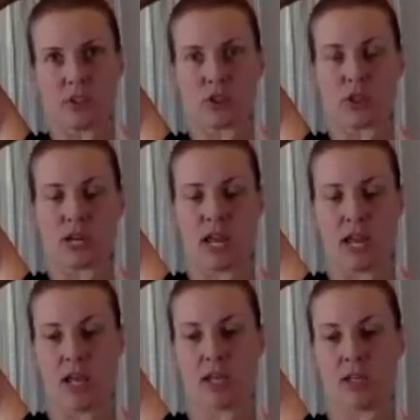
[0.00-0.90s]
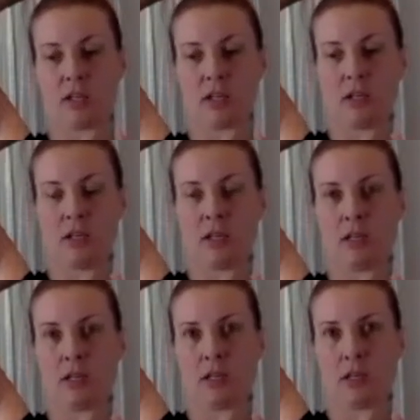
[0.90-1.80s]
your hand
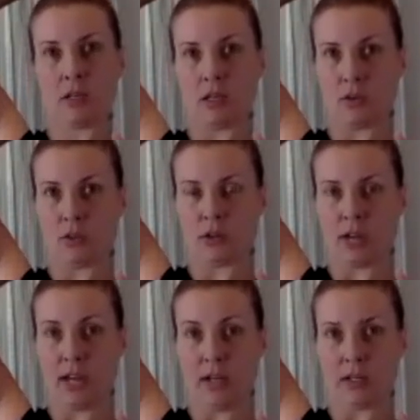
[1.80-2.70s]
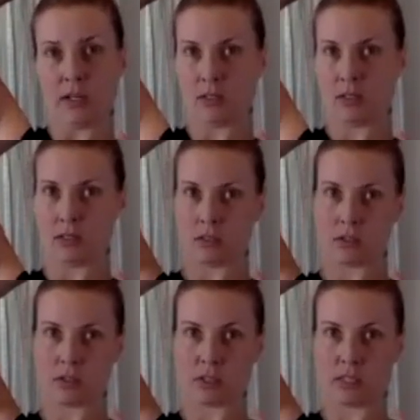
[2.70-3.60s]
with your head. This is
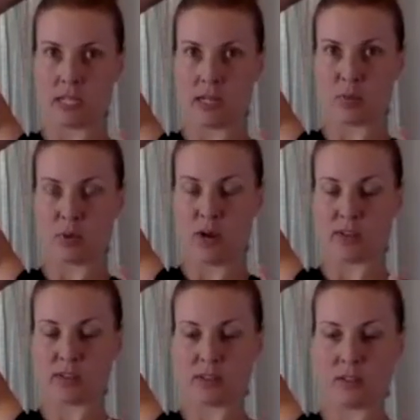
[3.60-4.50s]
a slight press.